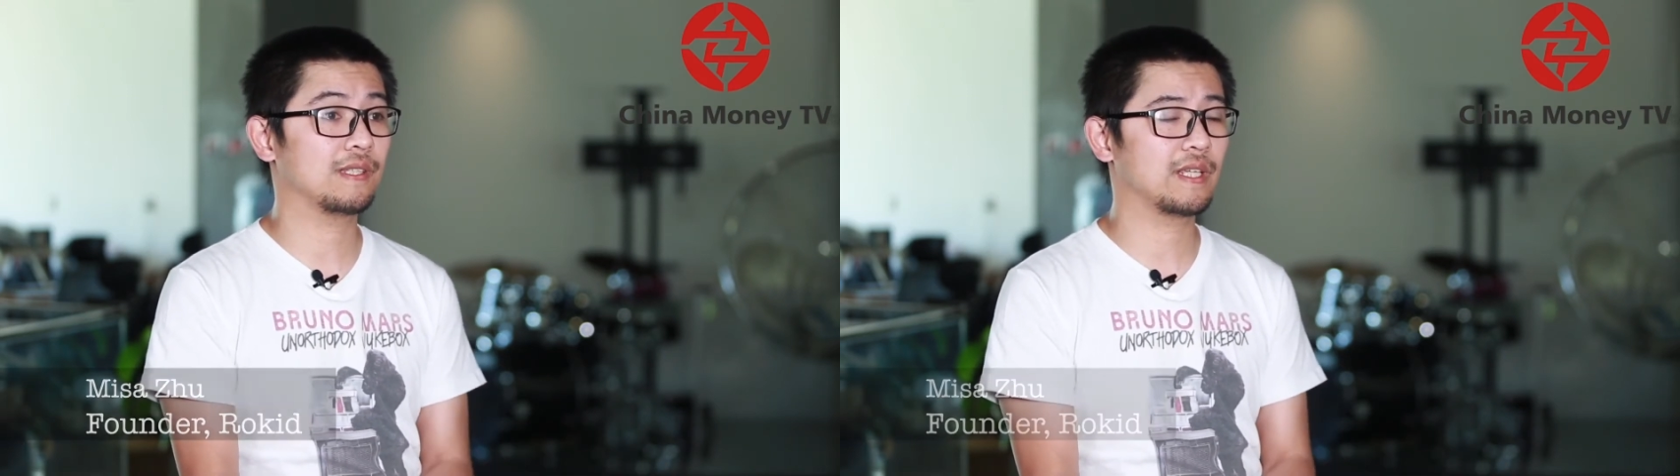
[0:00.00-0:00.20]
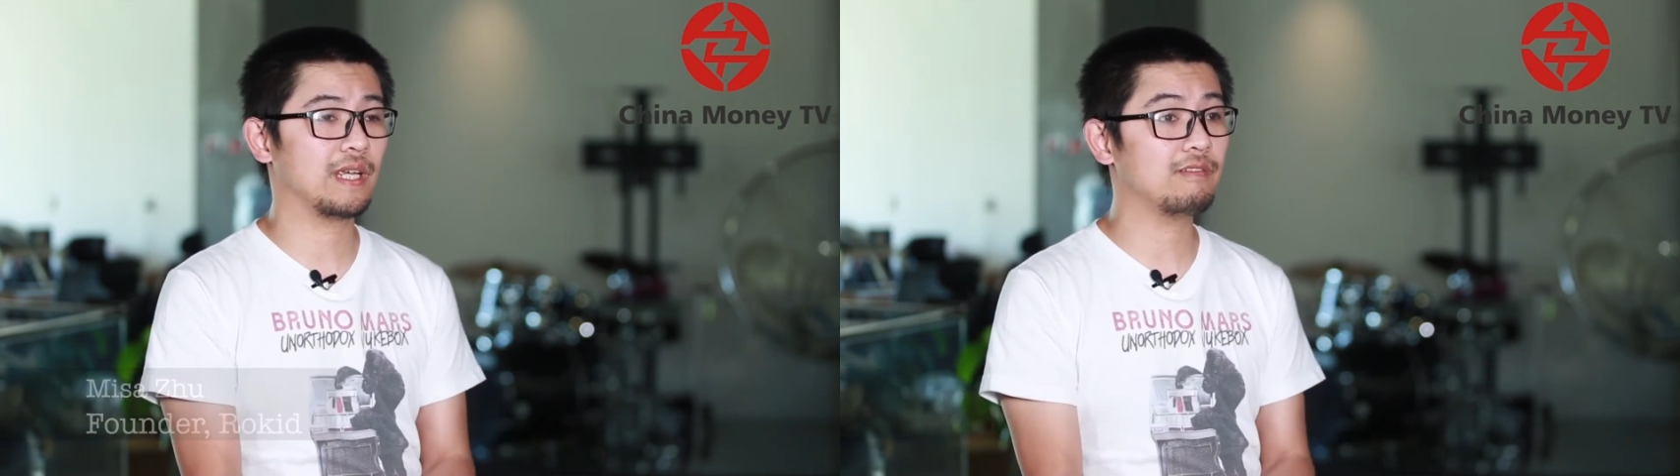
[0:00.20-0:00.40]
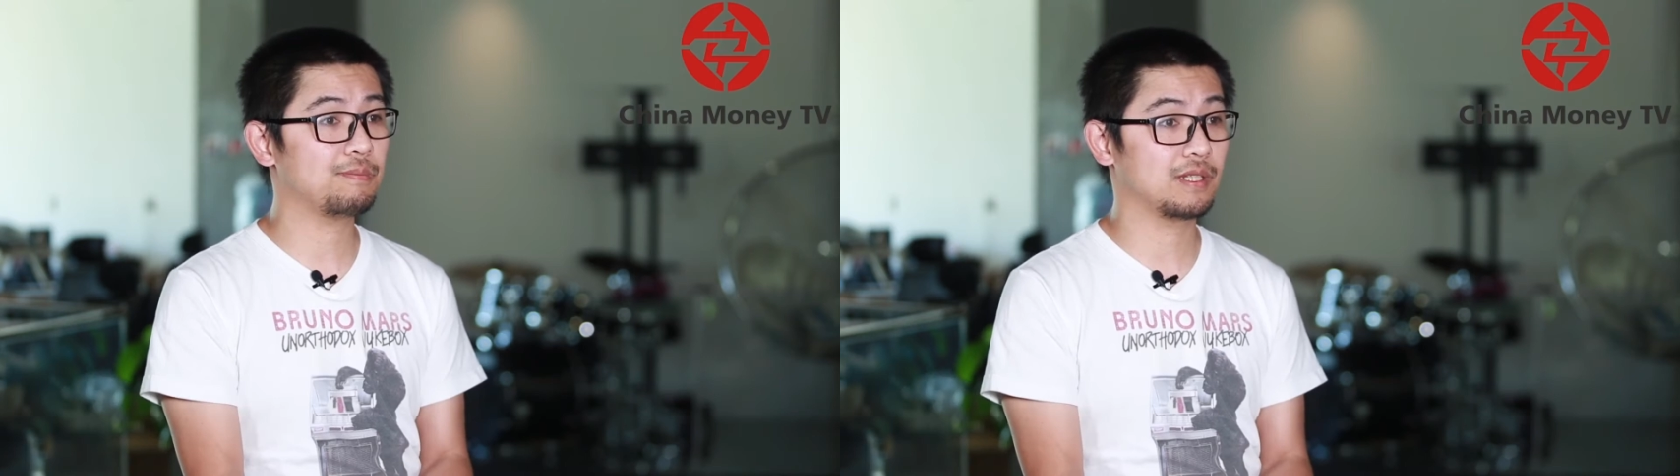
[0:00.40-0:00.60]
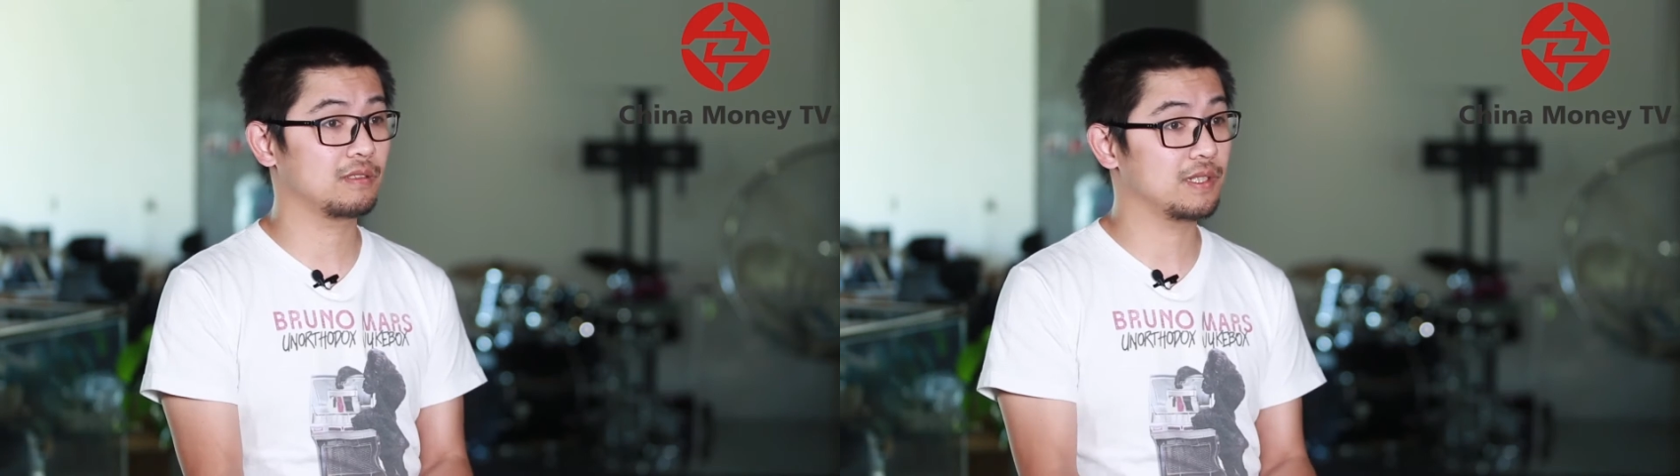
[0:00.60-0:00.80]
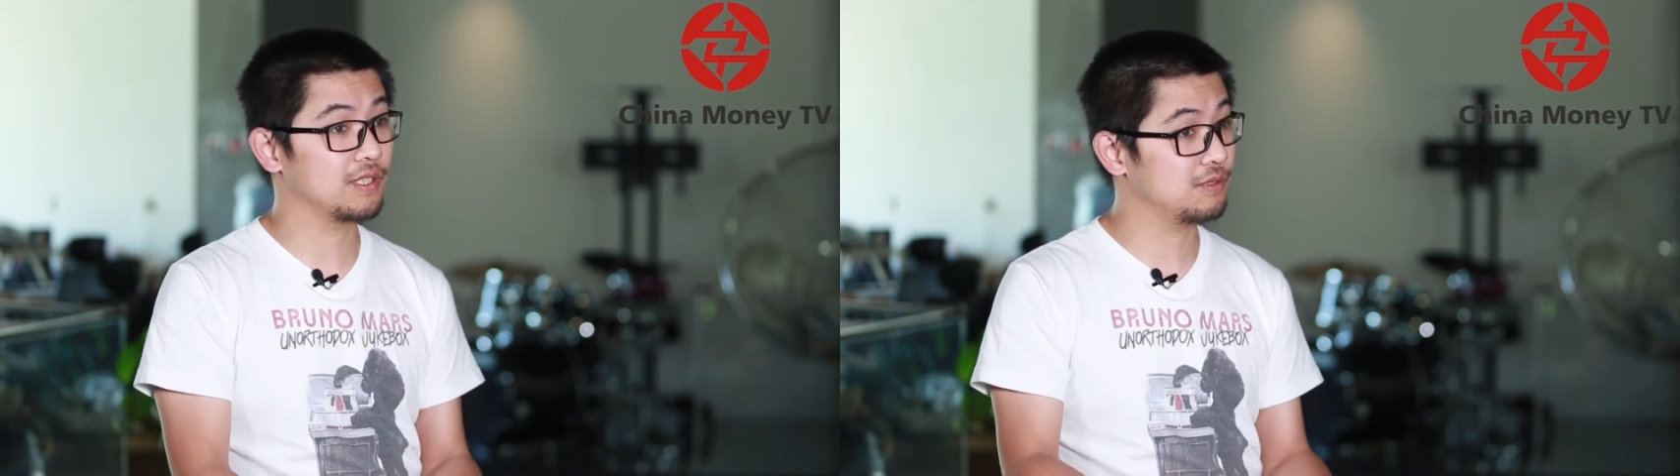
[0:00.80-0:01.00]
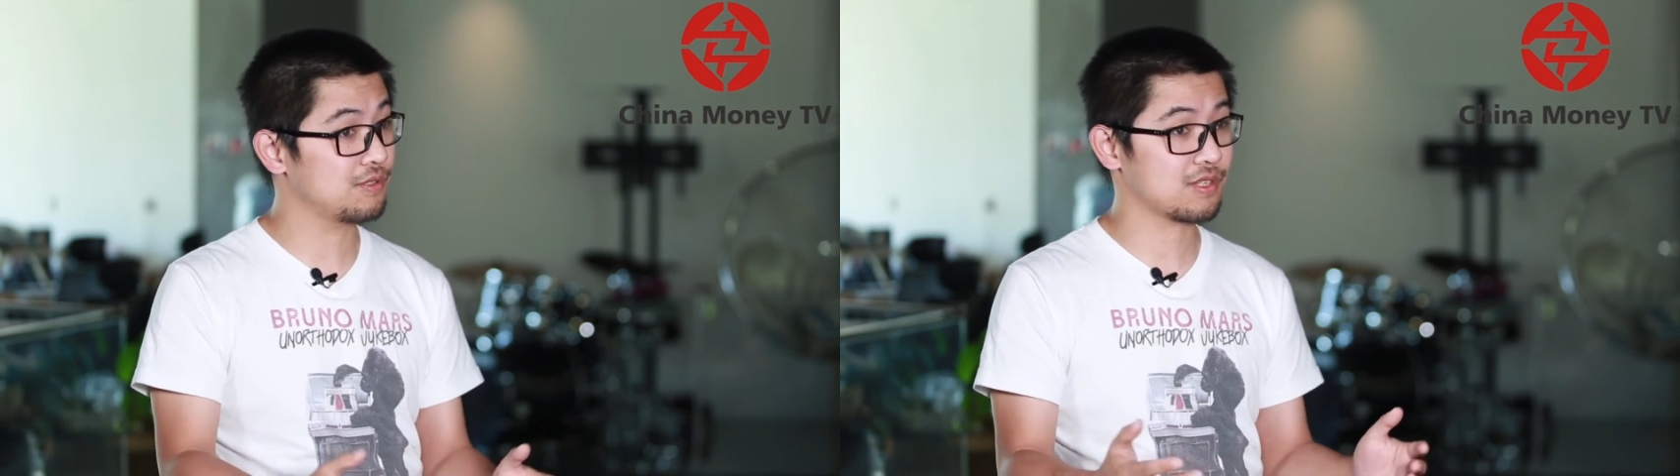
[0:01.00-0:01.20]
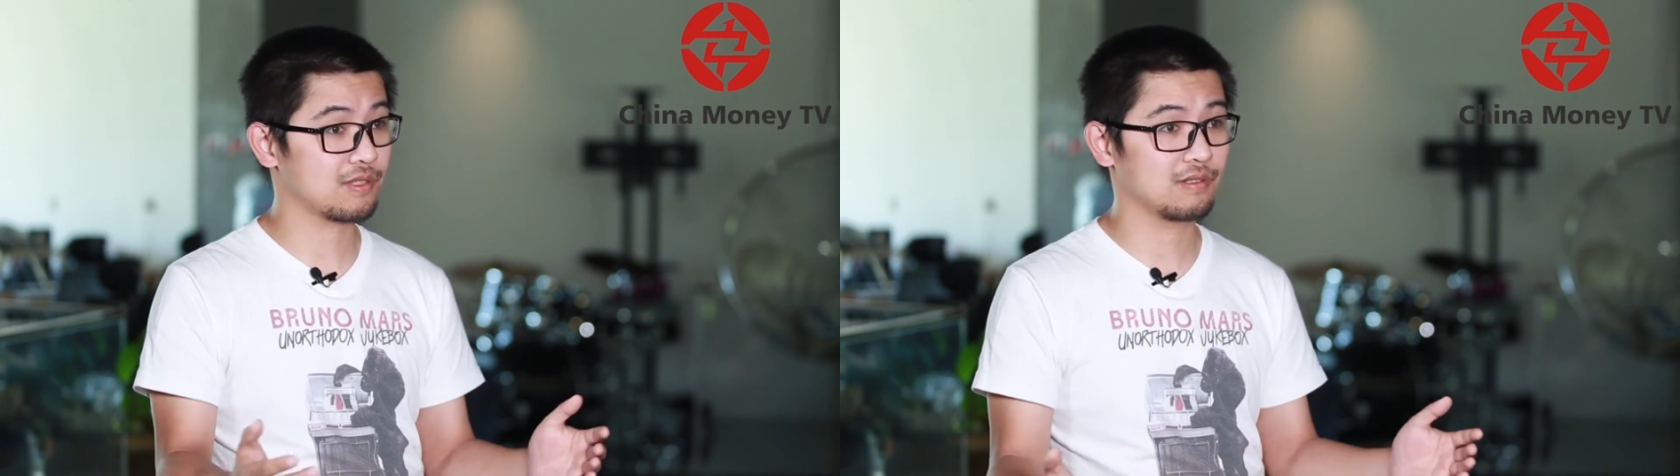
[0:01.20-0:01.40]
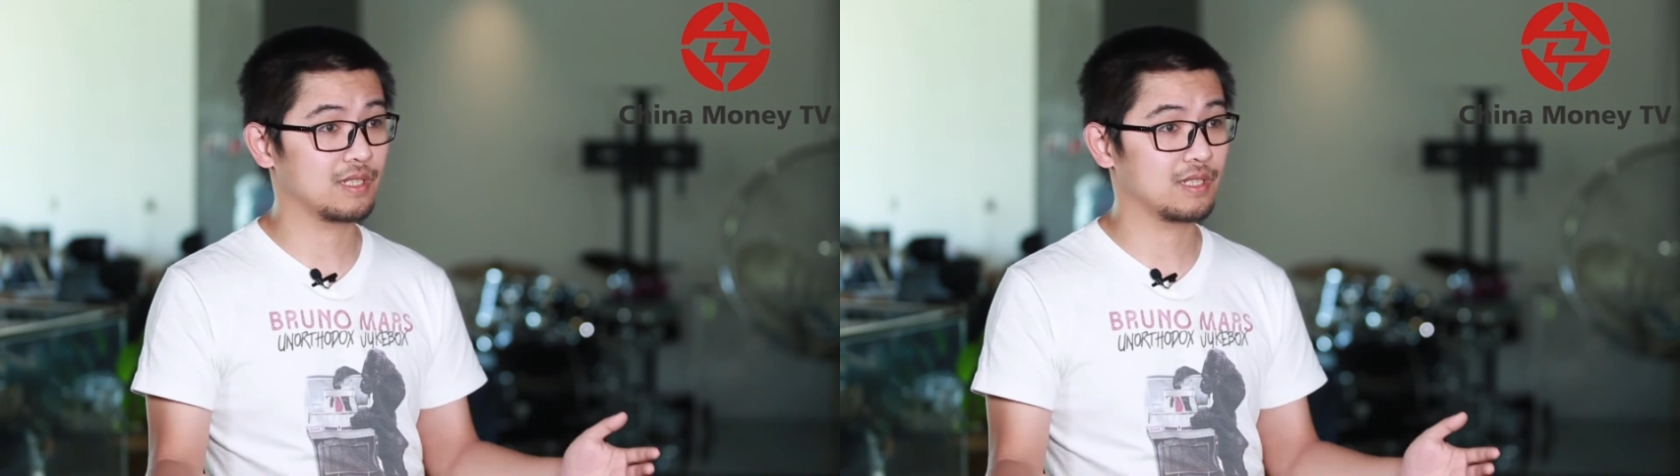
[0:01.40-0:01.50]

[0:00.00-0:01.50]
I think everybody's gonna use